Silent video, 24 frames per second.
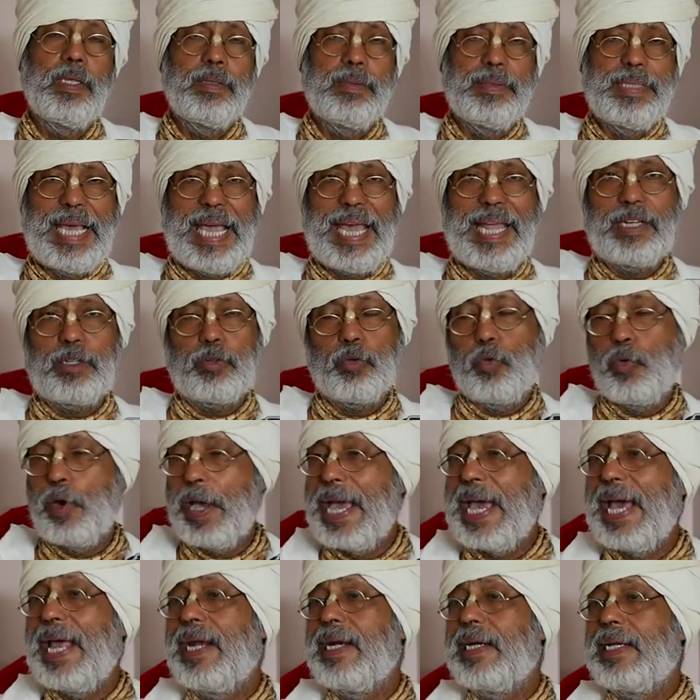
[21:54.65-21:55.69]
that
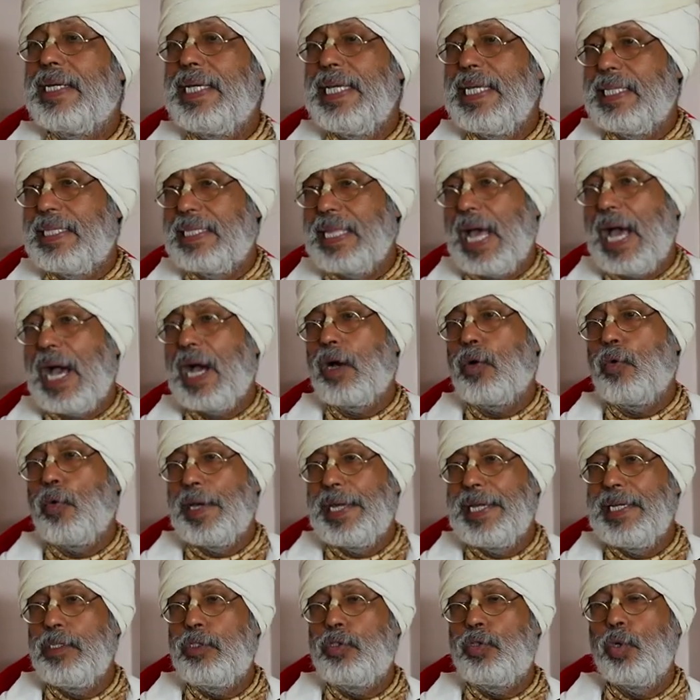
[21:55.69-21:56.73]
where Gita
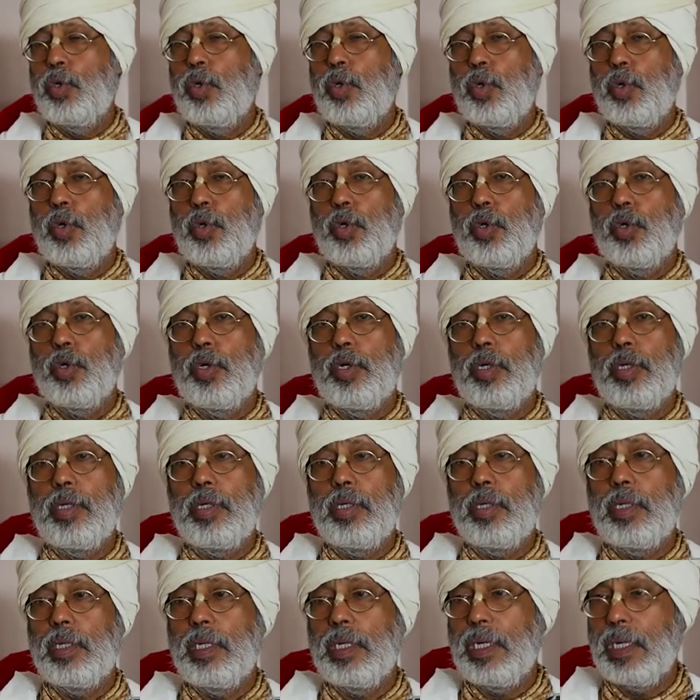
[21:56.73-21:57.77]
going to
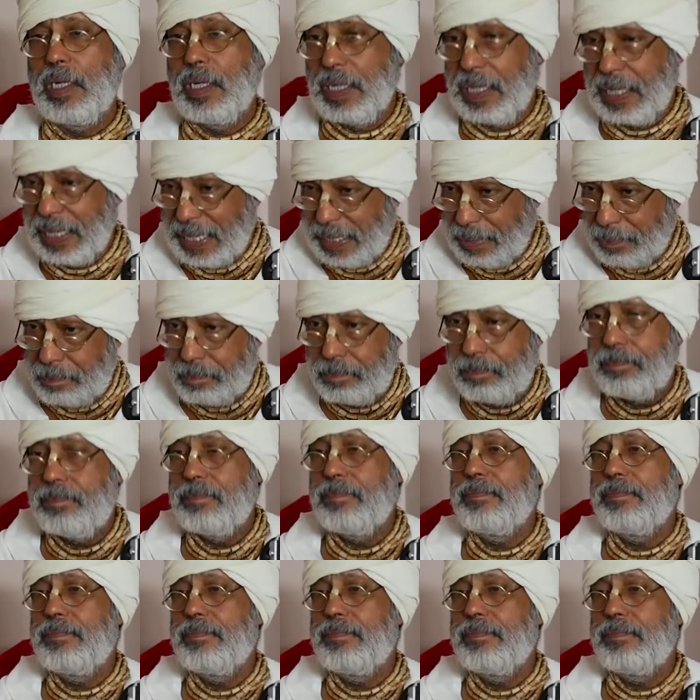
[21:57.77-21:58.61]
live,